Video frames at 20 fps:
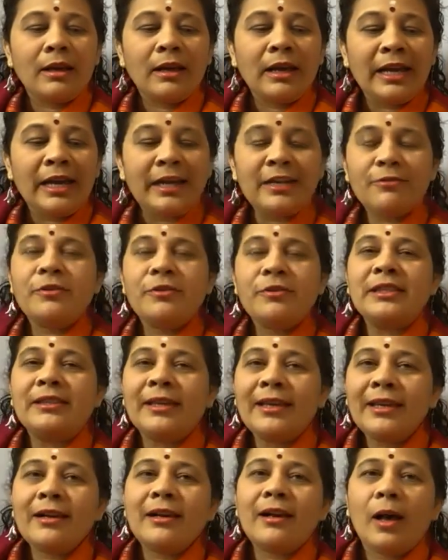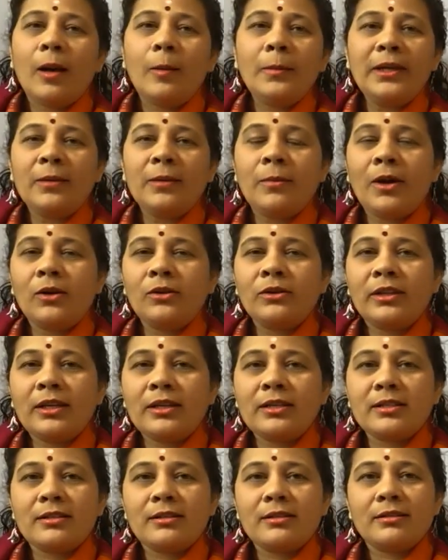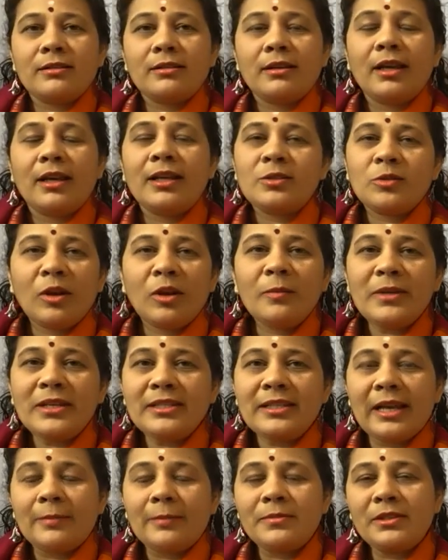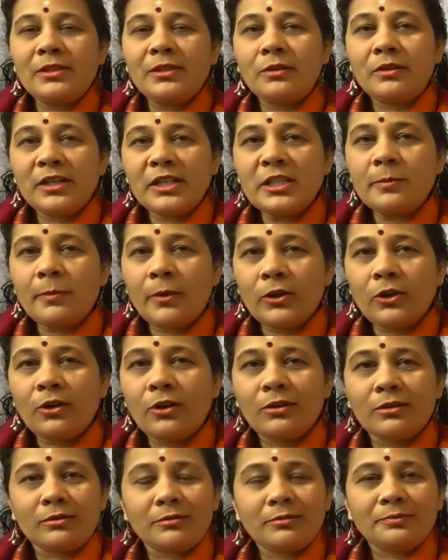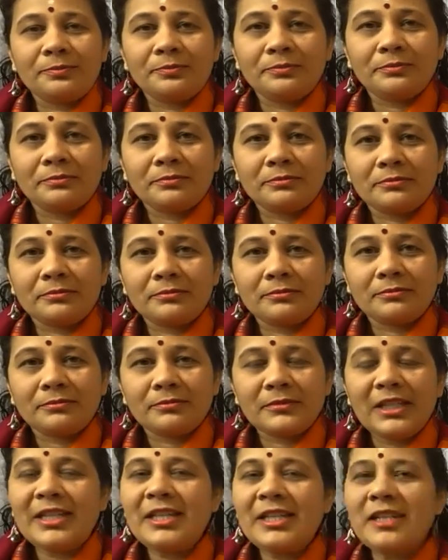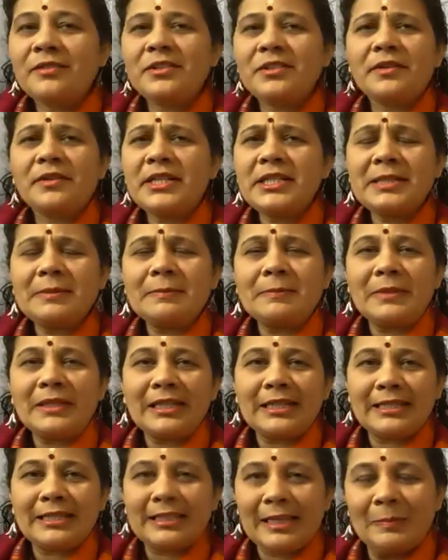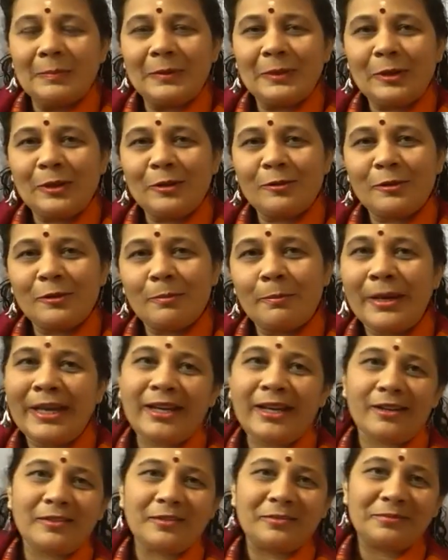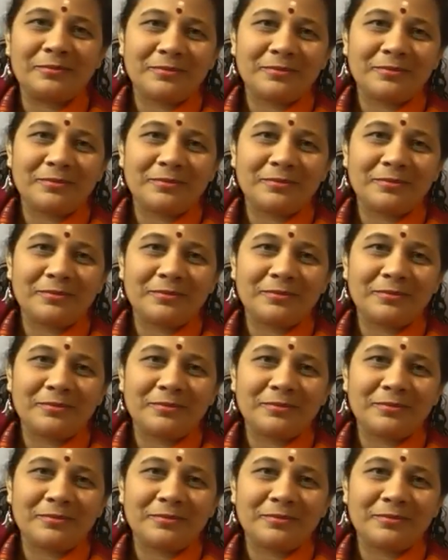And if we think calmly about this, and Swami is absolutely spot on, he gives a very simple example of a beggar.